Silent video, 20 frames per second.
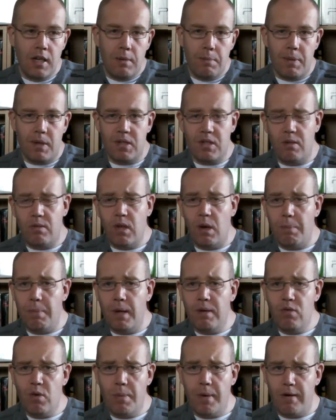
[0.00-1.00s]
Because I've not
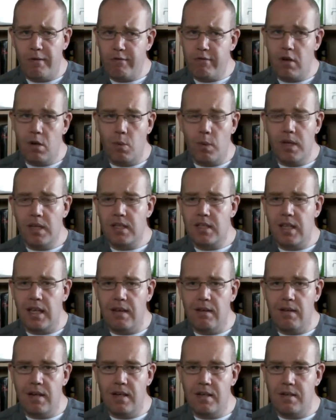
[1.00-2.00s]
been for about 3 weeks now
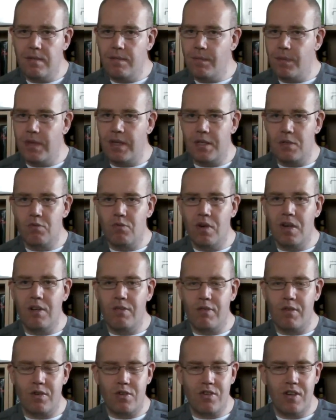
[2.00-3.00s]
and it's really
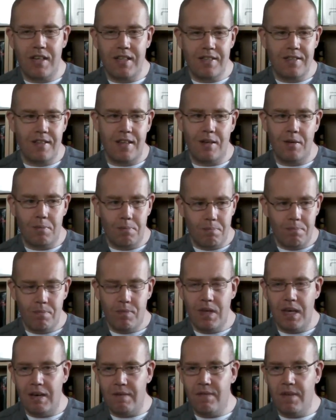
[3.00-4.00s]
frustrating. So,
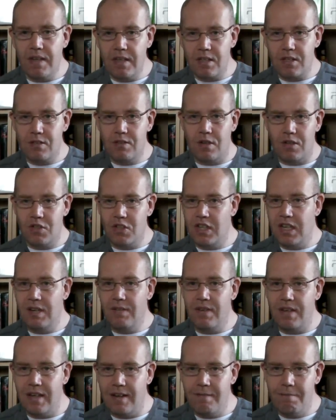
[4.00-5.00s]
yeah, fingers crossed, you
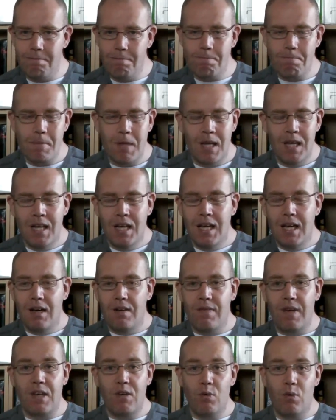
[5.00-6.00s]
never know.
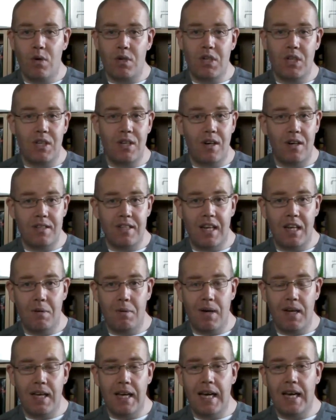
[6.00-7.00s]
Thank you for watching, guys,
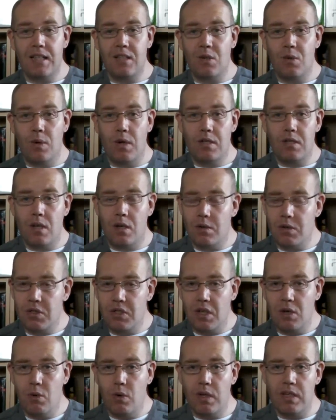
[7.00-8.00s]
anyway. As always, I'll
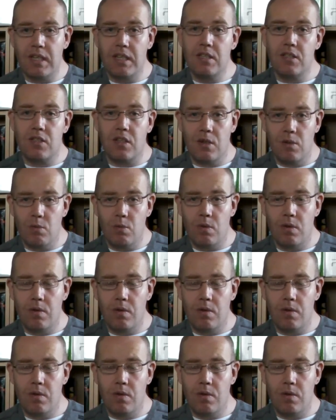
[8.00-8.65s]
see you all again soon.